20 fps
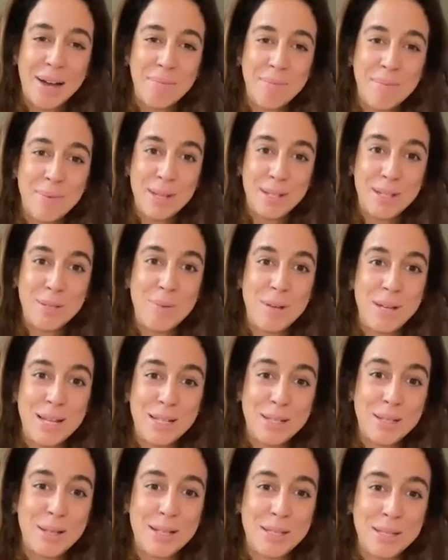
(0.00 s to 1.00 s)

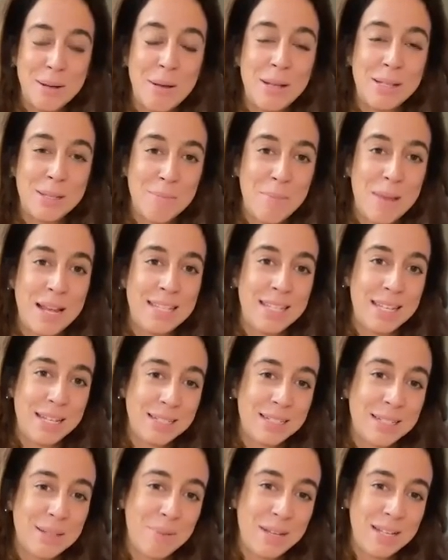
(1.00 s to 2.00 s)
it's amazing.
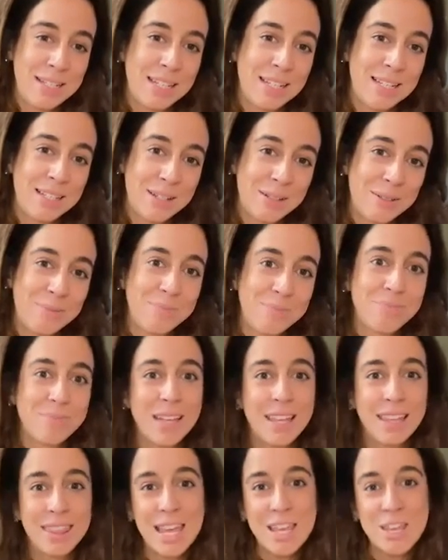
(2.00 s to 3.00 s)
It's amazing. So
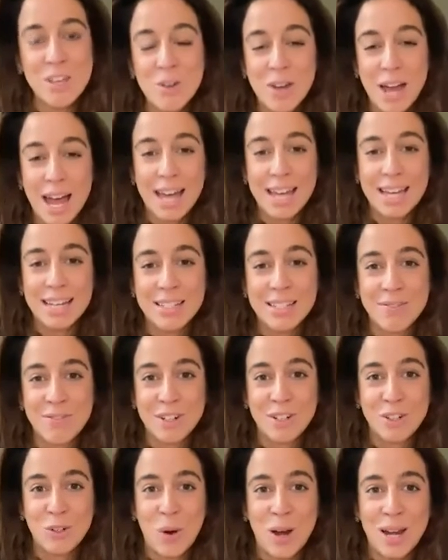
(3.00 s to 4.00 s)
thank you guys
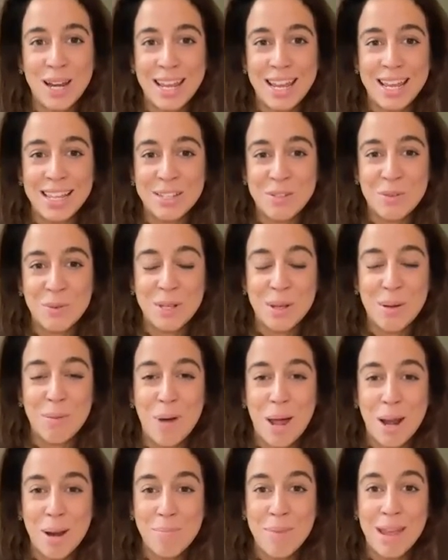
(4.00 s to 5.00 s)
for joining. This was an
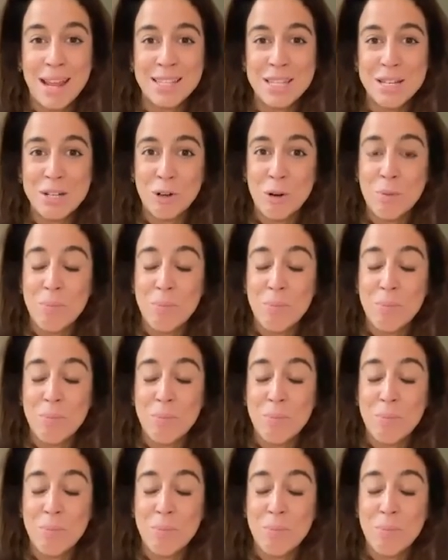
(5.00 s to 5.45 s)
amazing group.